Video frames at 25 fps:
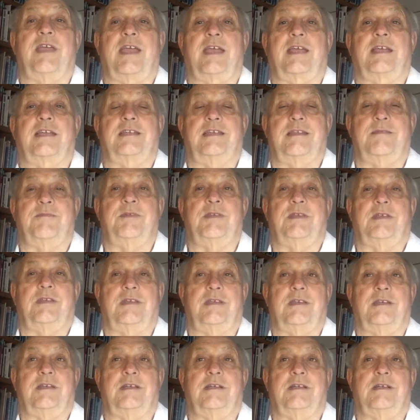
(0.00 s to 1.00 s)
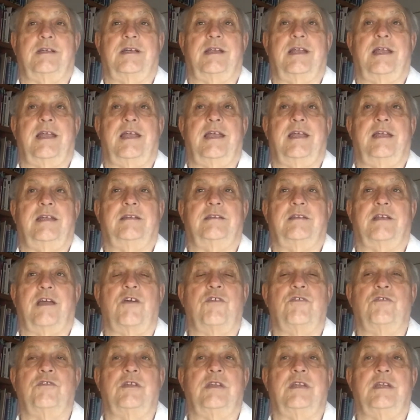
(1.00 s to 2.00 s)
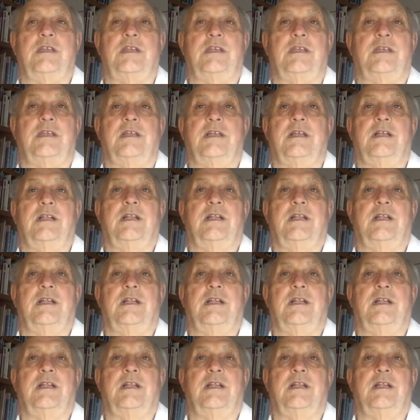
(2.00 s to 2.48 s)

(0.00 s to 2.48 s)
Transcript: academic year and only